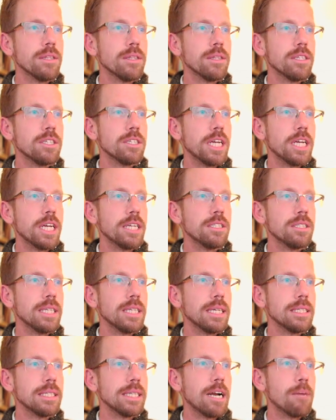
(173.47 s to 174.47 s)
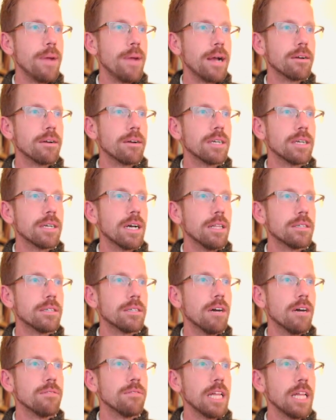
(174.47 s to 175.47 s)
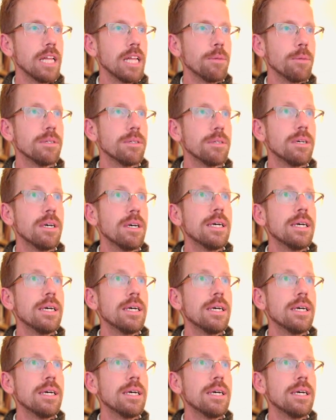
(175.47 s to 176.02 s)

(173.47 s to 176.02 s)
and this changes the entire background color of the label.